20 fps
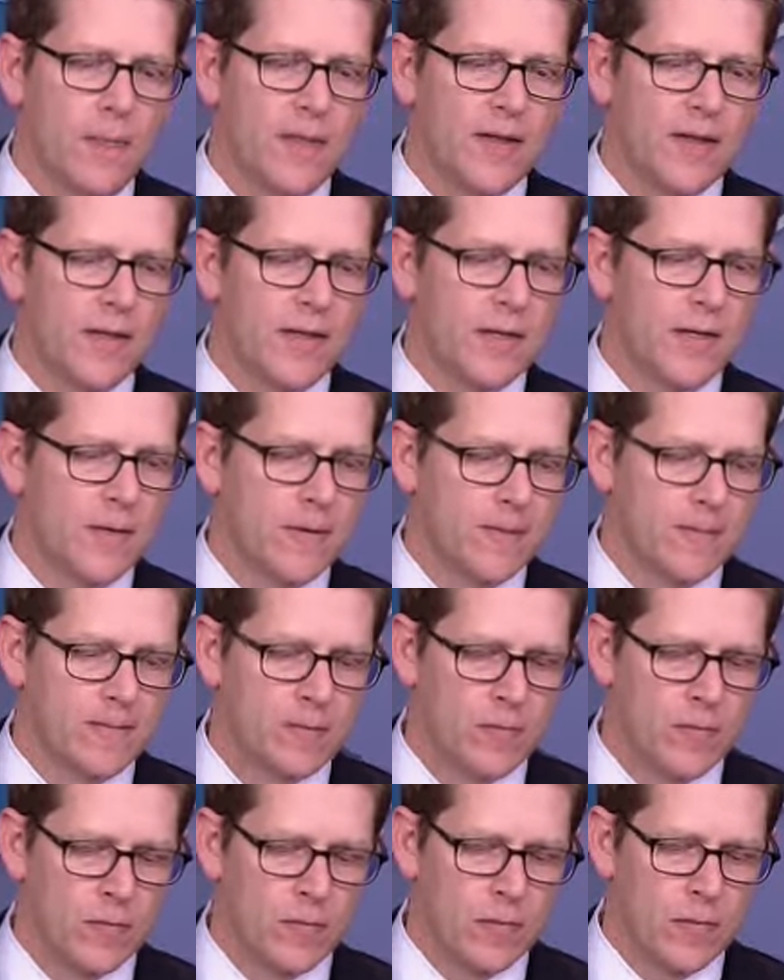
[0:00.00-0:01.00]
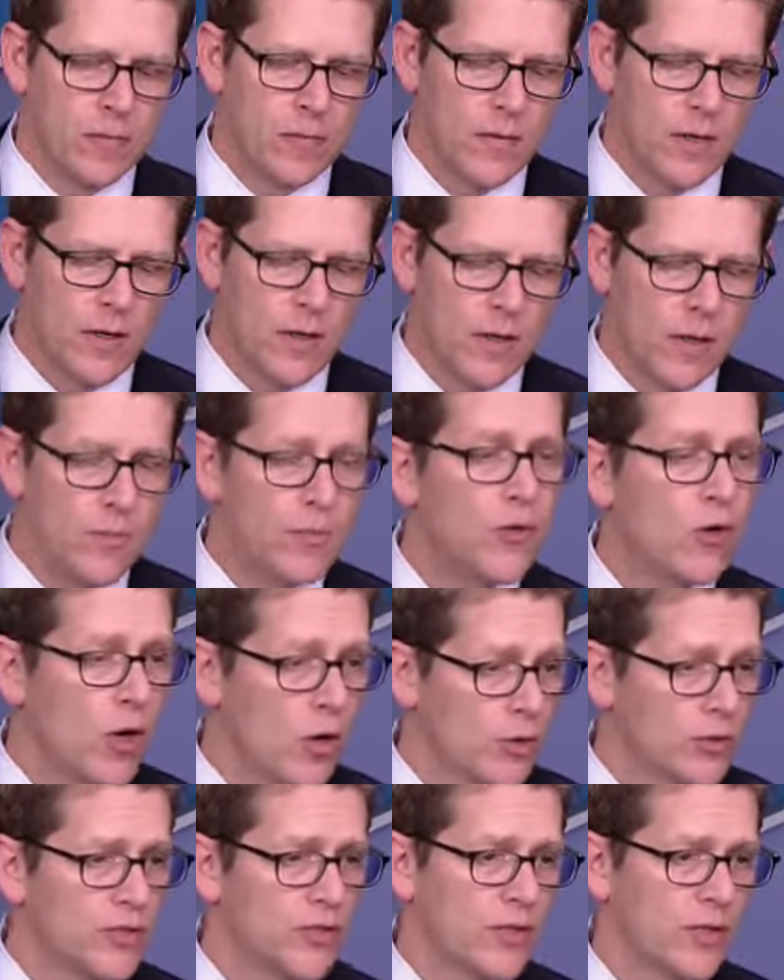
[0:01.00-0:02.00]
the
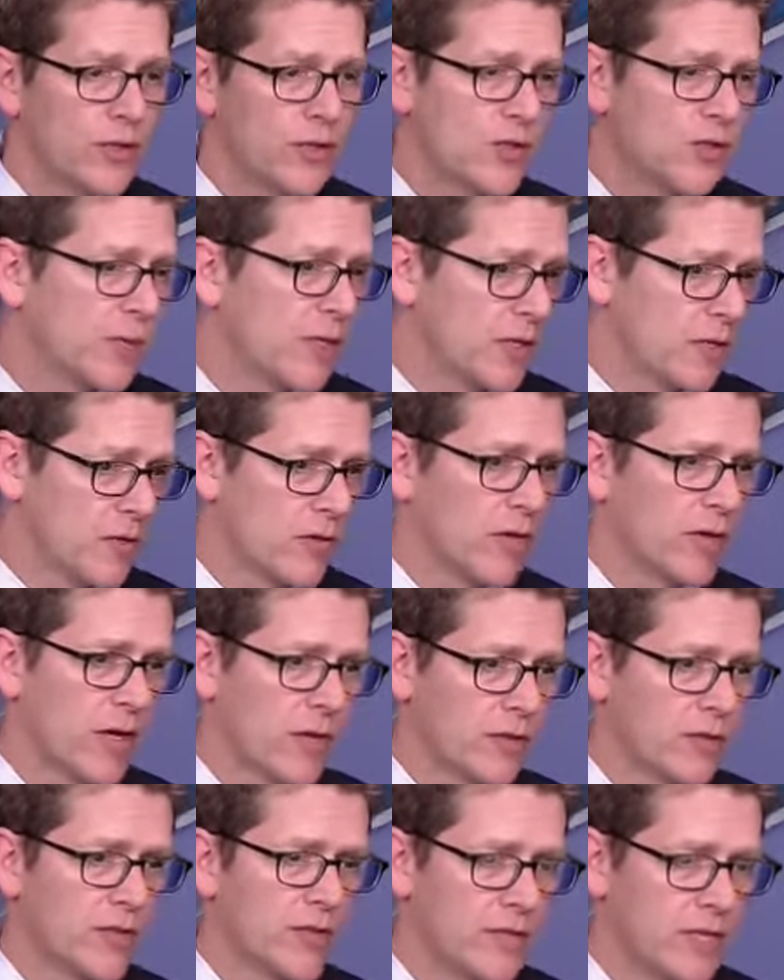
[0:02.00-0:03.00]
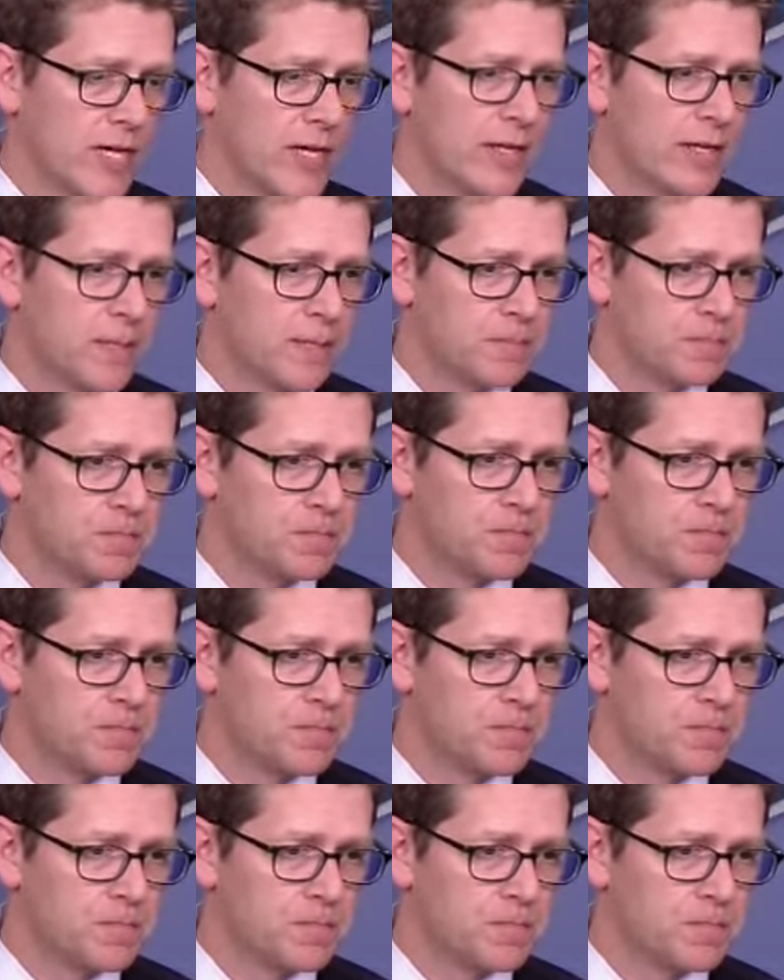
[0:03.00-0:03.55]
approach that the Speaker and others have taken.